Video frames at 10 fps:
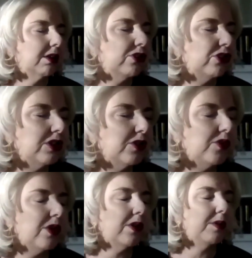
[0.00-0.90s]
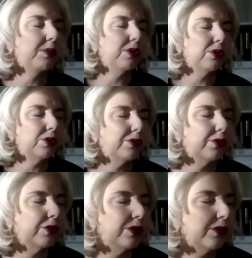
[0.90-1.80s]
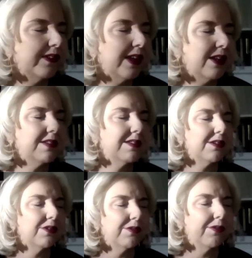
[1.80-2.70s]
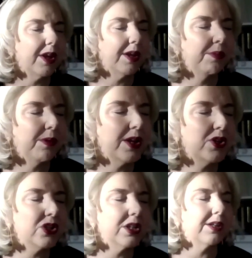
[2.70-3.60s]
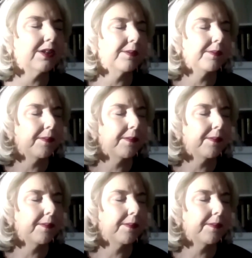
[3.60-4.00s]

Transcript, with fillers: She is very beautiful. Sense her vibration.